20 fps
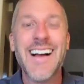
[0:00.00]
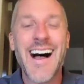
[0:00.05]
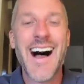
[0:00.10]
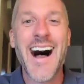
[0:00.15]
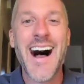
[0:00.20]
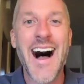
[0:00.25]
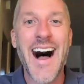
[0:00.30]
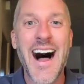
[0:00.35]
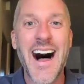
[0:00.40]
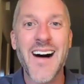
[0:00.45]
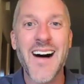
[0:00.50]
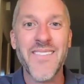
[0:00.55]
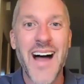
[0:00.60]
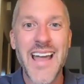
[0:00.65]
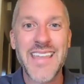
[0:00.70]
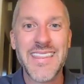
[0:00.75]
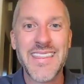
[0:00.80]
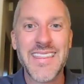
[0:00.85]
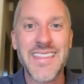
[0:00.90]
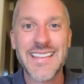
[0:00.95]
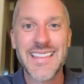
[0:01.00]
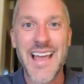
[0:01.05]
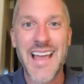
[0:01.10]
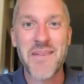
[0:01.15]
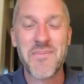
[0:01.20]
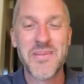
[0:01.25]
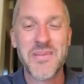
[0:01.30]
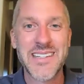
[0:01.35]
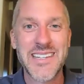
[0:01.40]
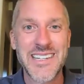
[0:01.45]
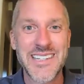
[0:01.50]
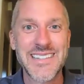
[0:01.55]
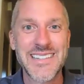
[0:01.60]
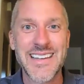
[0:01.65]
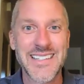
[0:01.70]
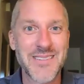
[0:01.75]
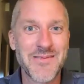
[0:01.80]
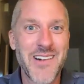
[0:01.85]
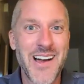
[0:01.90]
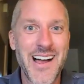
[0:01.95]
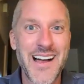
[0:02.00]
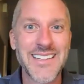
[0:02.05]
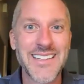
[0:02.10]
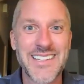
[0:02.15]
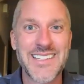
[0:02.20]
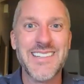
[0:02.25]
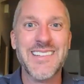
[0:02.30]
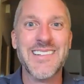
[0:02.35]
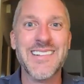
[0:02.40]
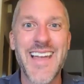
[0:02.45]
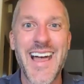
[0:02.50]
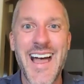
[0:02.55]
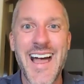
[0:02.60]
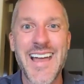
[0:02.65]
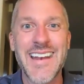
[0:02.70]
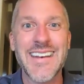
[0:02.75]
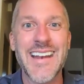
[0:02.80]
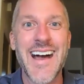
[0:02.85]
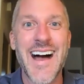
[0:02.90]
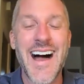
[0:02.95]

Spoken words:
I think that positioned us well to then